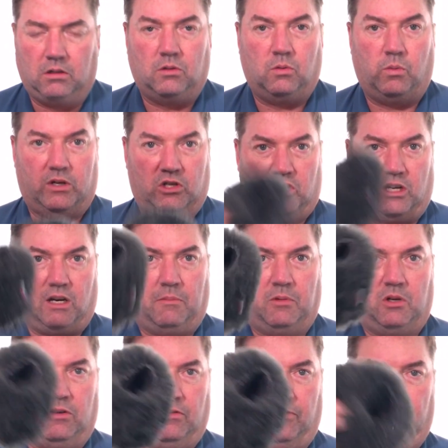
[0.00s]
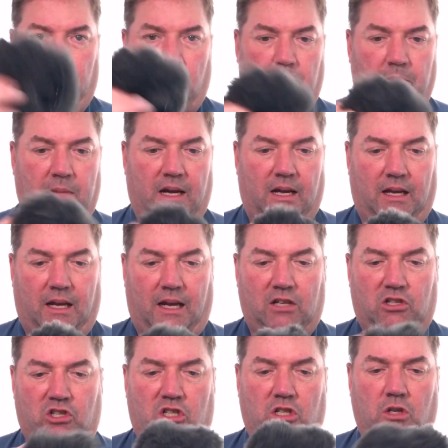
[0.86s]
wind jammer from my
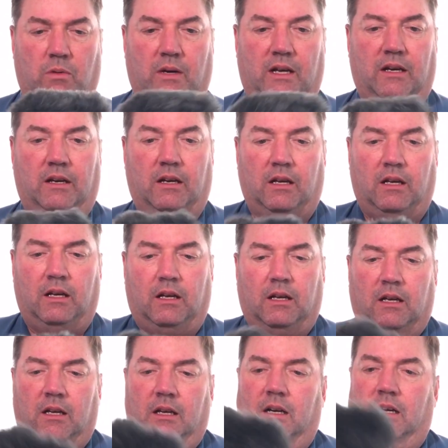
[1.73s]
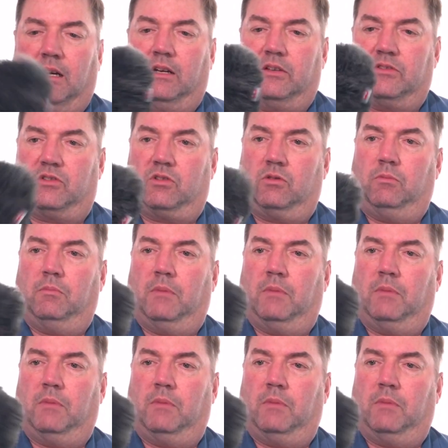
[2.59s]
H2N Zoom